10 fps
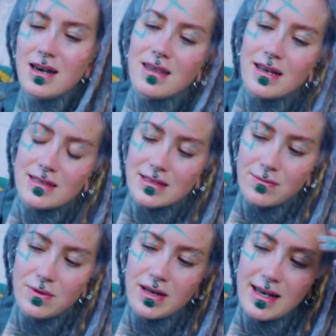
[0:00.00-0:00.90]
that
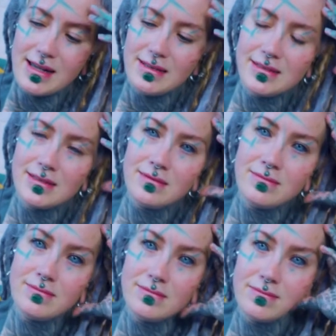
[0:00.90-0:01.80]
someone else
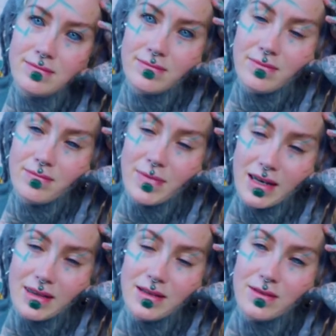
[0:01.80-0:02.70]

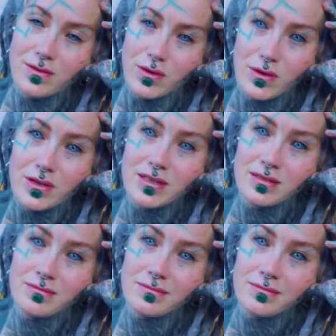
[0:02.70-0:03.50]
make the effort,